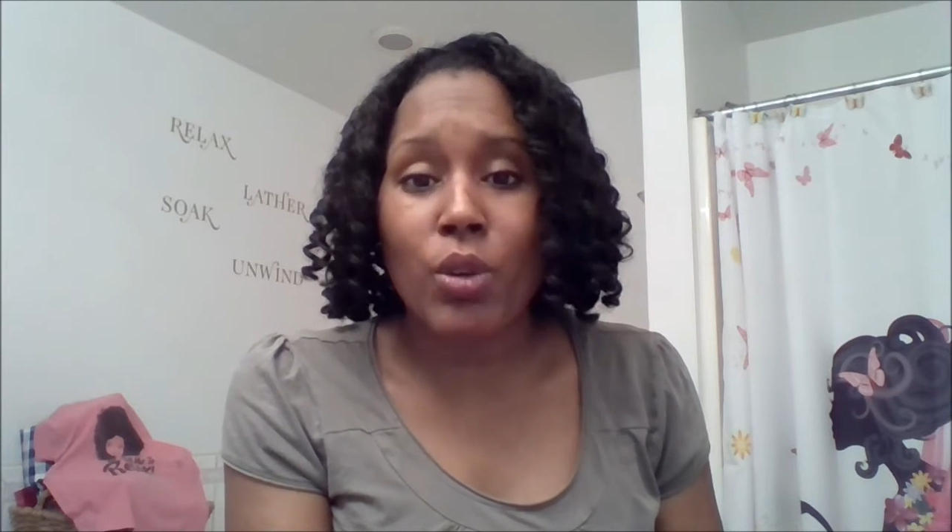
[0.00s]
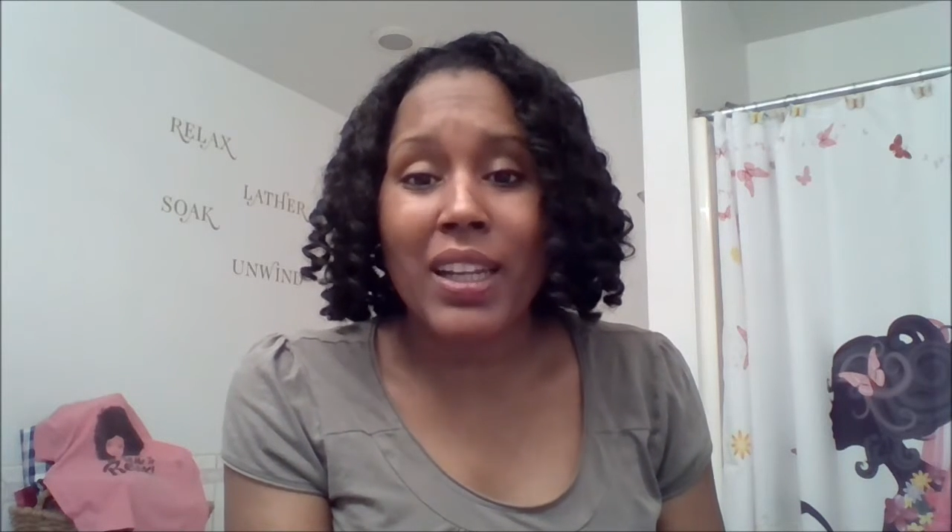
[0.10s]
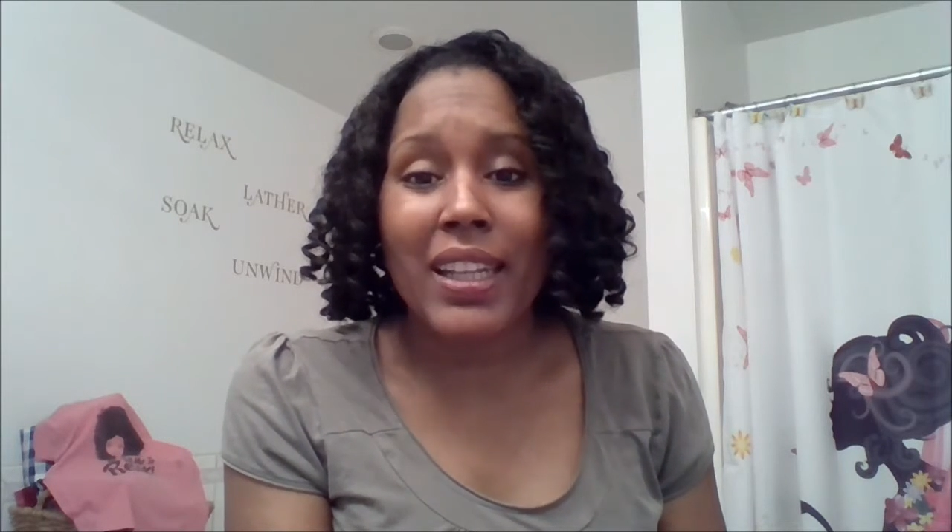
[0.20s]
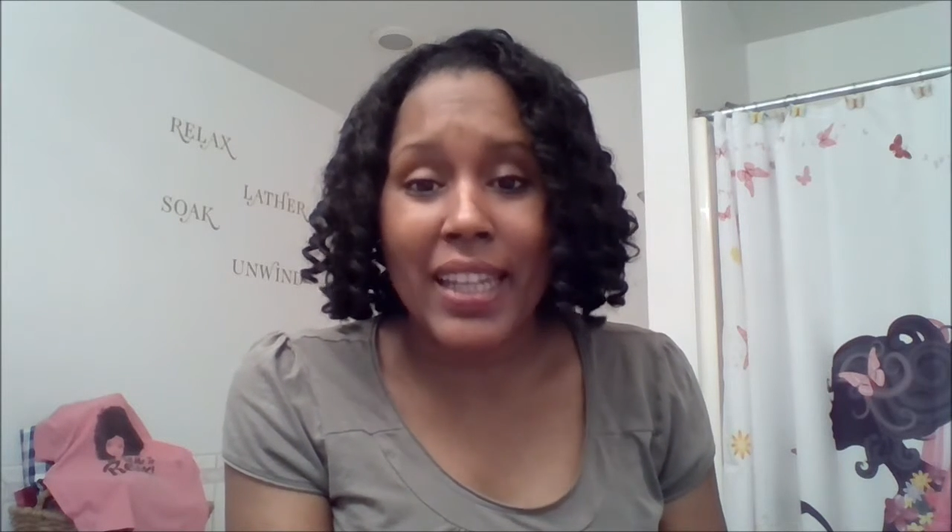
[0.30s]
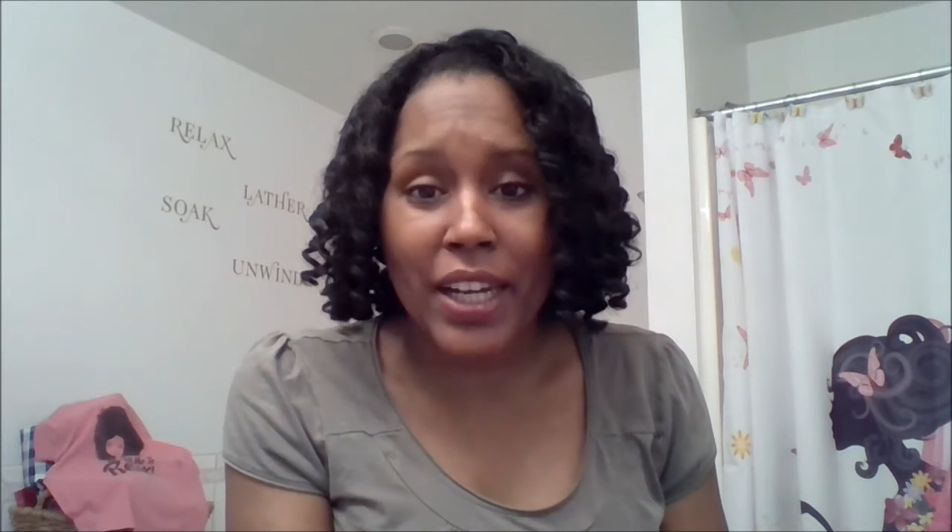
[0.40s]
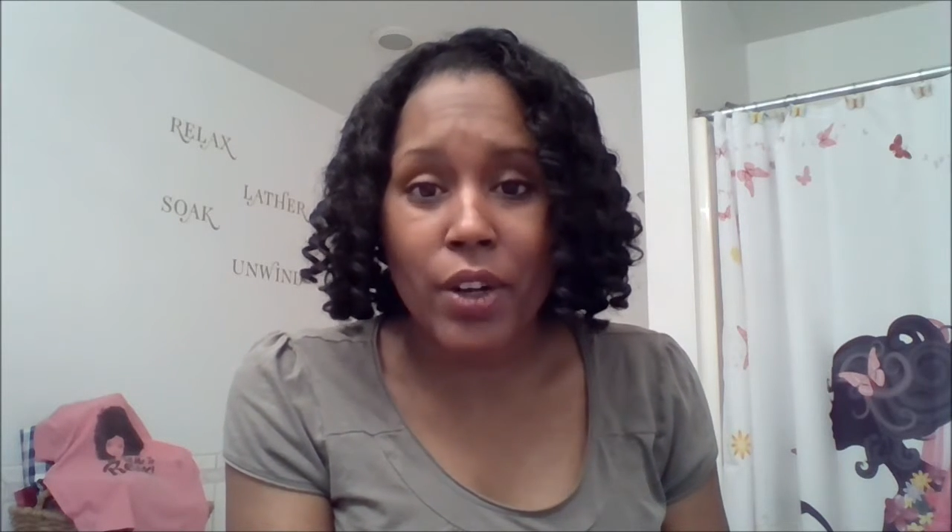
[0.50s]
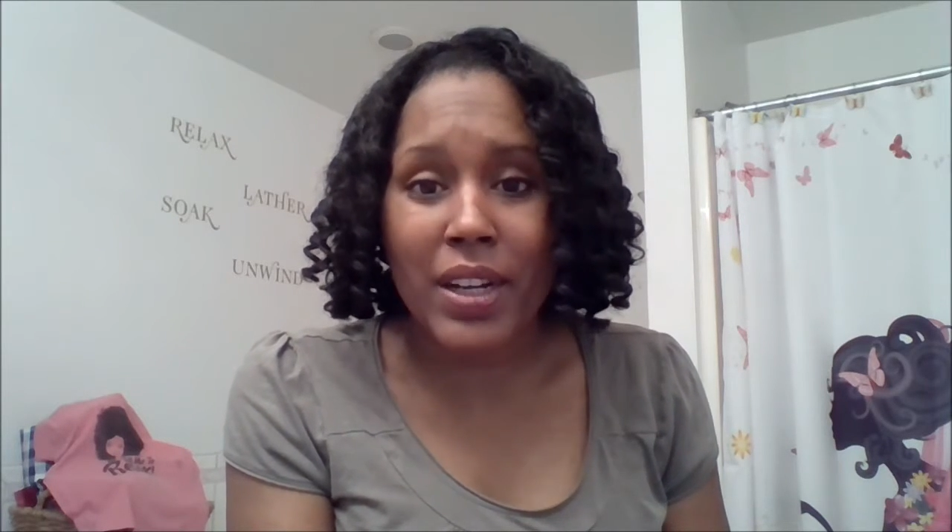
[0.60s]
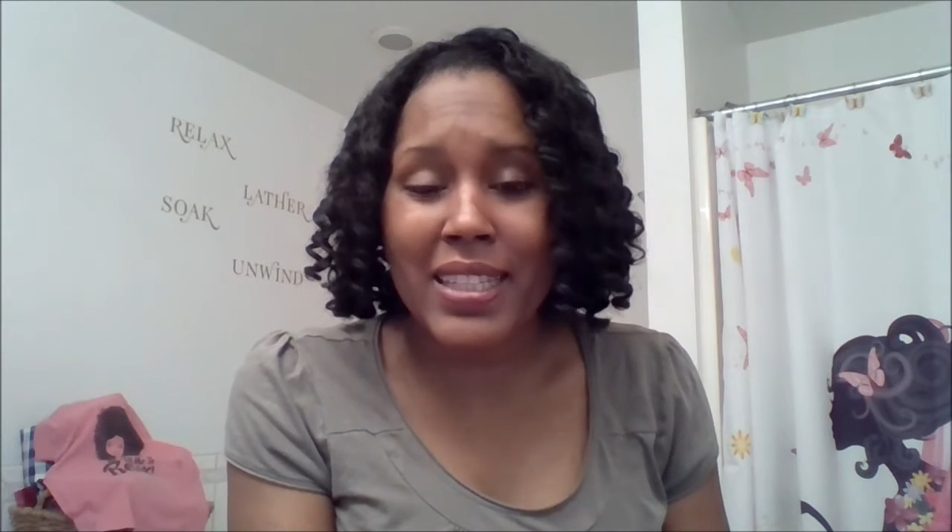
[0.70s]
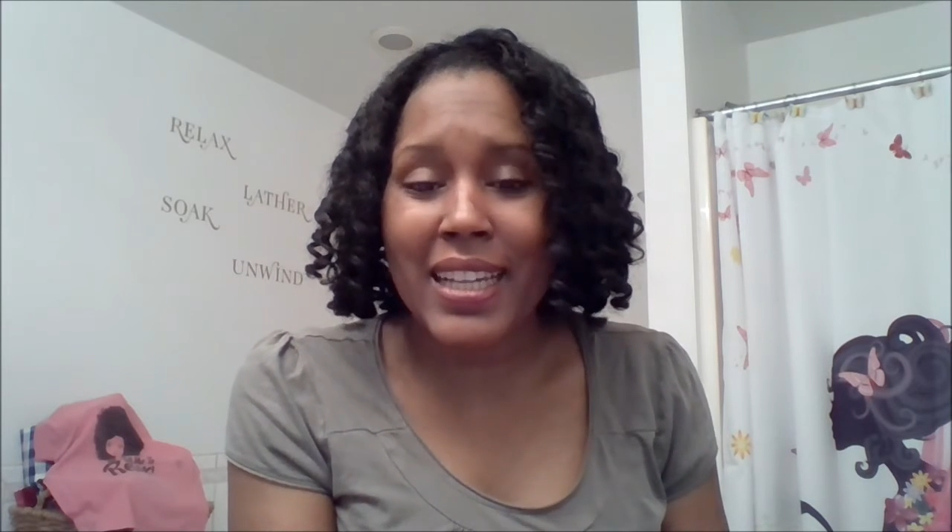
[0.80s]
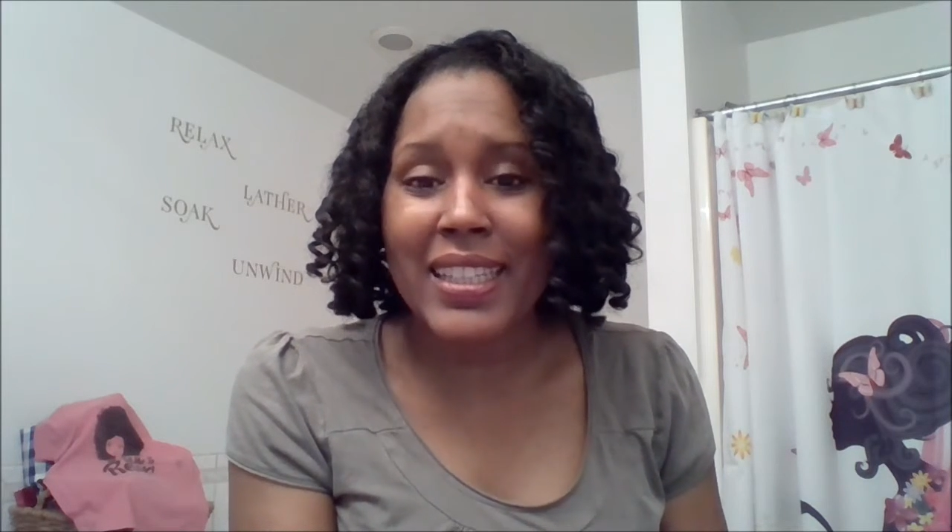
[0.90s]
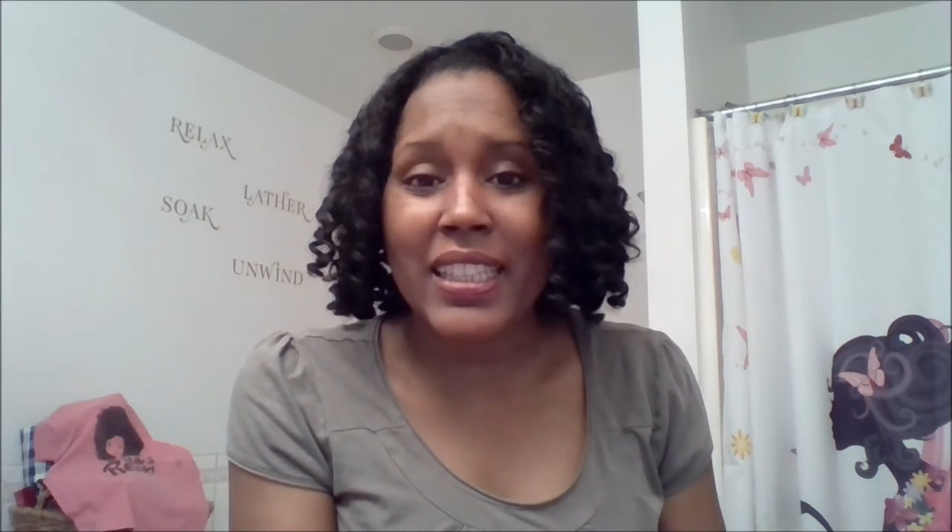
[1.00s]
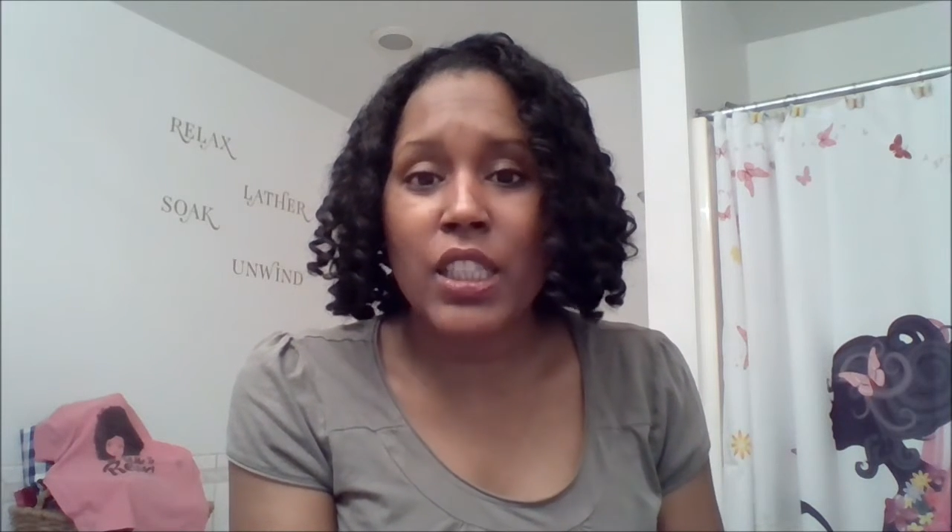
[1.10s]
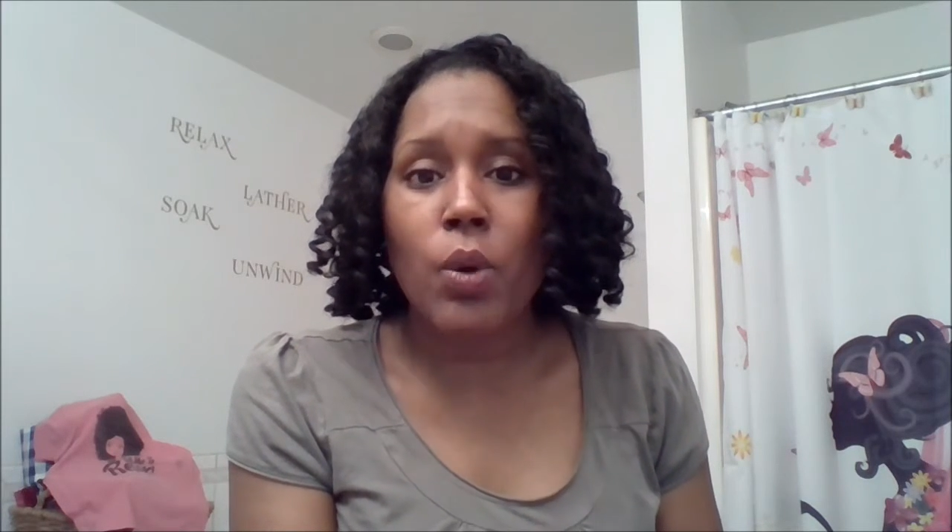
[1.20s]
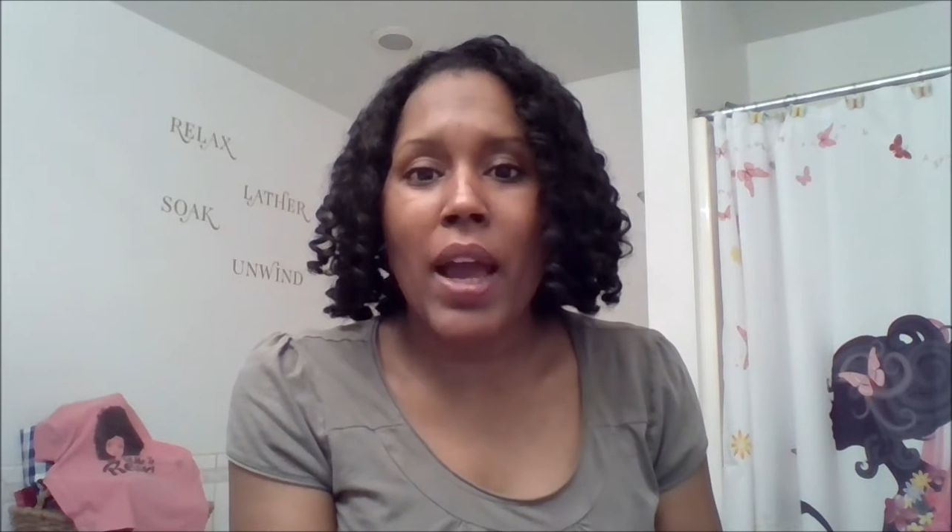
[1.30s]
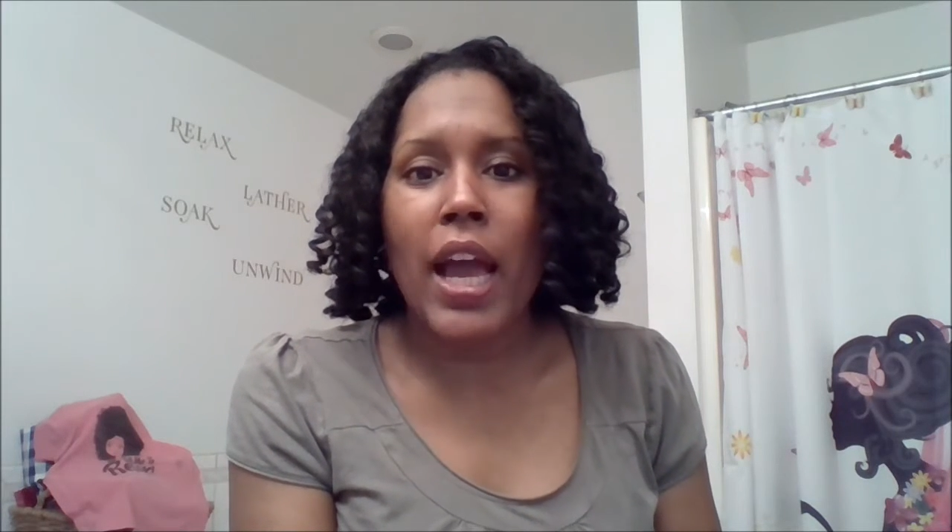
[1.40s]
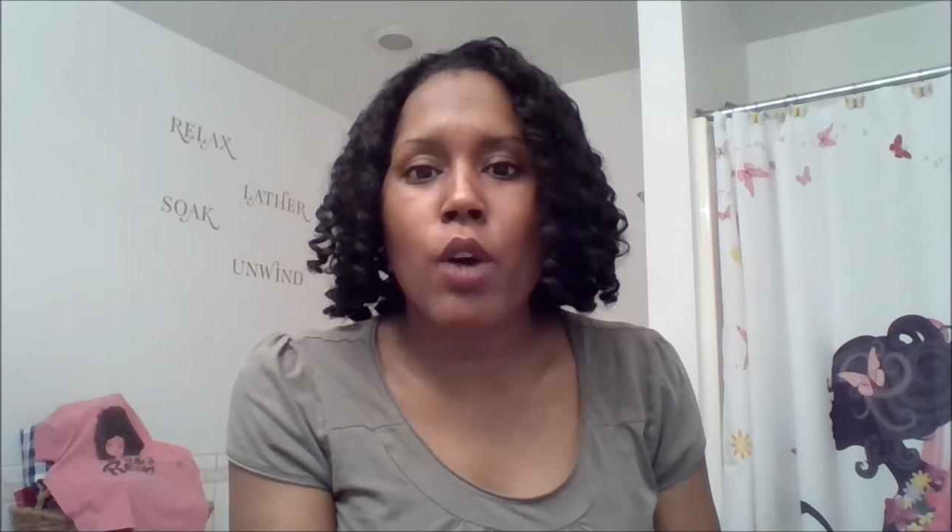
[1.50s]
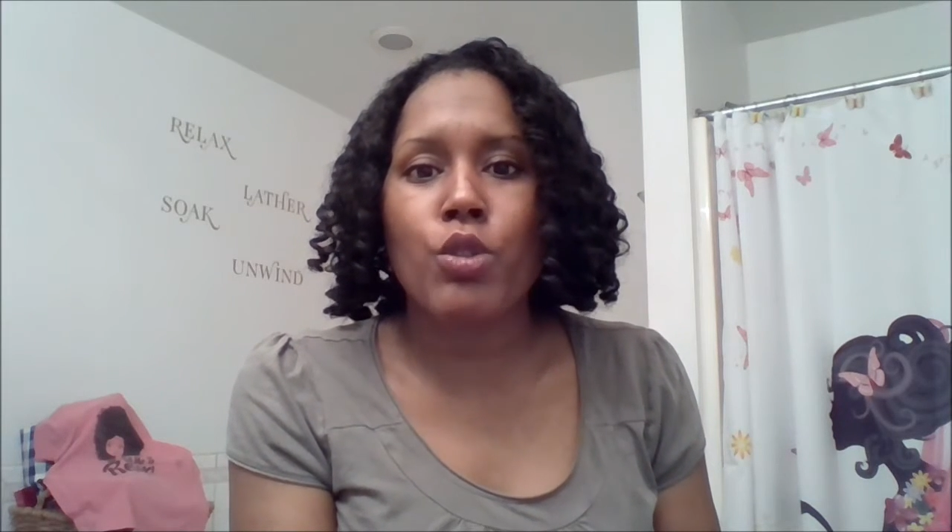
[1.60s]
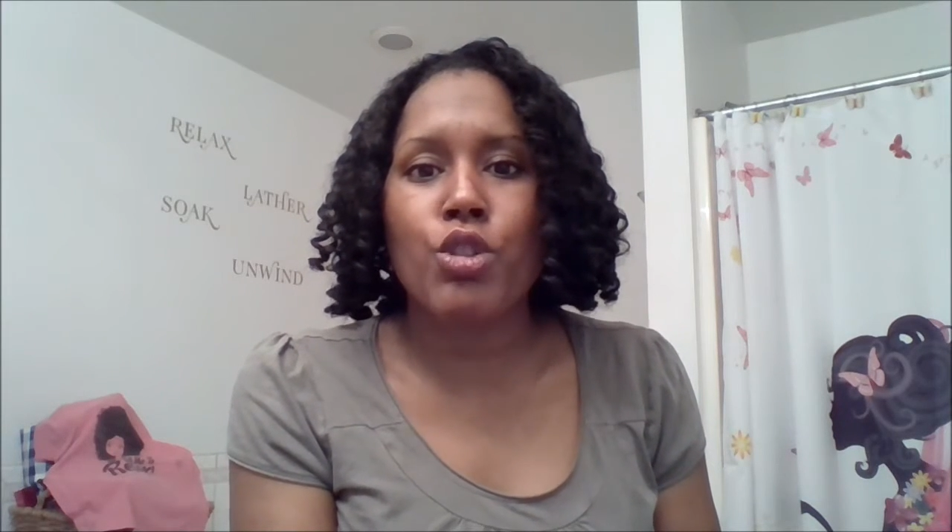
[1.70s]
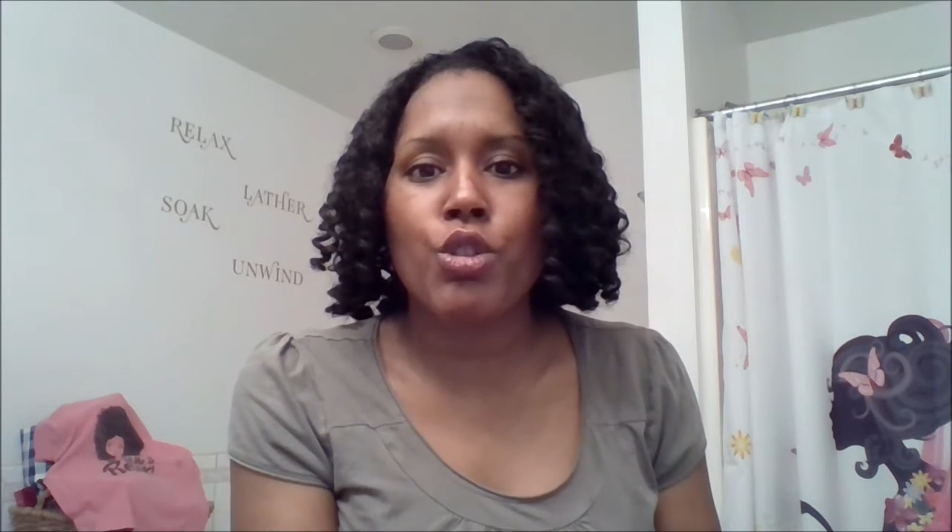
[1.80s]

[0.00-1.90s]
a letter because I didn't know how